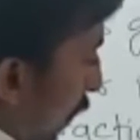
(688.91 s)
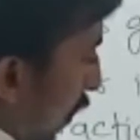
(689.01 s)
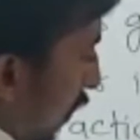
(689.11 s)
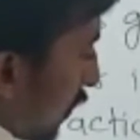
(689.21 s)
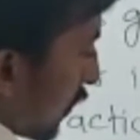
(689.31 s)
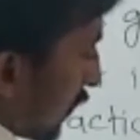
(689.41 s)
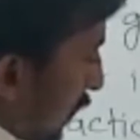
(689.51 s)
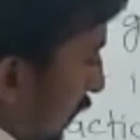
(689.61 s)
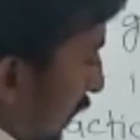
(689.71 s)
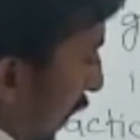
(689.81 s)

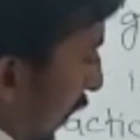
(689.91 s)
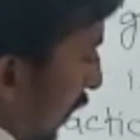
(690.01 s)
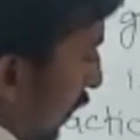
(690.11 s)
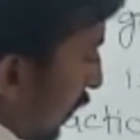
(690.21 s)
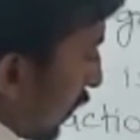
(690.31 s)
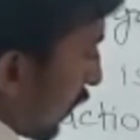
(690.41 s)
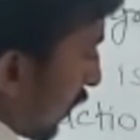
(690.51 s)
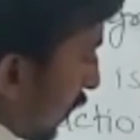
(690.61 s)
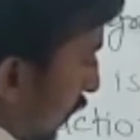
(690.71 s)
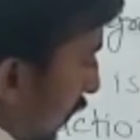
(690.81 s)
upon 7